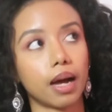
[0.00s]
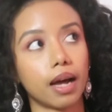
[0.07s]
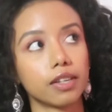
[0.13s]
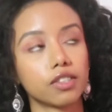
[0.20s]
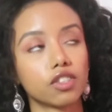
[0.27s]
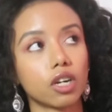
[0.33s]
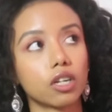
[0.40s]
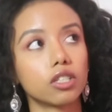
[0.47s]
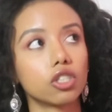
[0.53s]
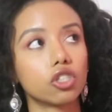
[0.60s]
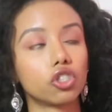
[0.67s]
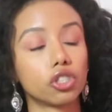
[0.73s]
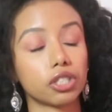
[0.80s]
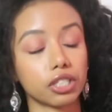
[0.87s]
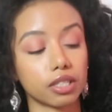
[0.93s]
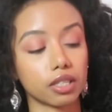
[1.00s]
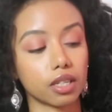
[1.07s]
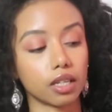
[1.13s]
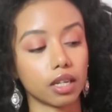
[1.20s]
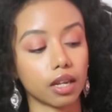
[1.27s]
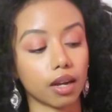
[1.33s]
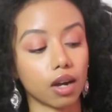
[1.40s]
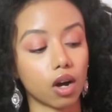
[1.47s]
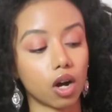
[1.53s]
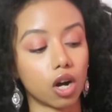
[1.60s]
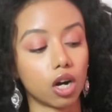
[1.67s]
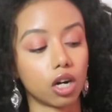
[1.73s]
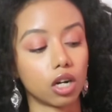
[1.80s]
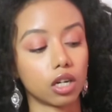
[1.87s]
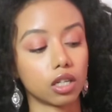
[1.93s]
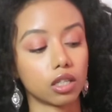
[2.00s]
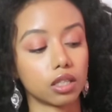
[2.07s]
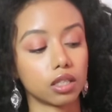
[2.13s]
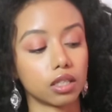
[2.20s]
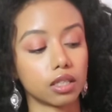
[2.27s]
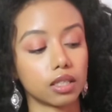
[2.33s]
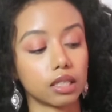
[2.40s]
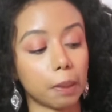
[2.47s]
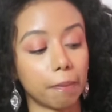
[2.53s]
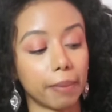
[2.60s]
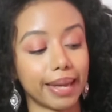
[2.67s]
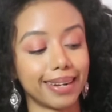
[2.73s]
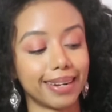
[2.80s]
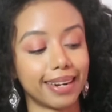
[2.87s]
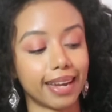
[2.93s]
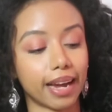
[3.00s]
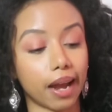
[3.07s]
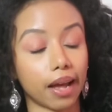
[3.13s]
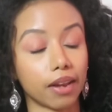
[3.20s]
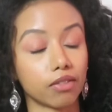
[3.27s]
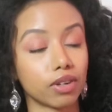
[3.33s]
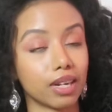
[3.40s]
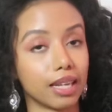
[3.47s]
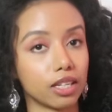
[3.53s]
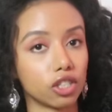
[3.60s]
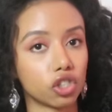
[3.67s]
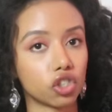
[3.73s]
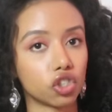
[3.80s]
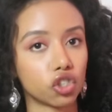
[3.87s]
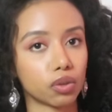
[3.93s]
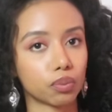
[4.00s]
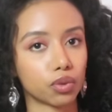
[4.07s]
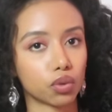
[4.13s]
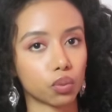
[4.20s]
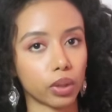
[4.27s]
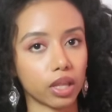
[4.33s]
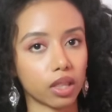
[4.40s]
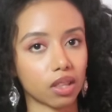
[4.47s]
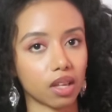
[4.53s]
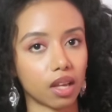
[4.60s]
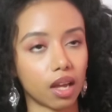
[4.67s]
I started journaling on the men that I had relationships with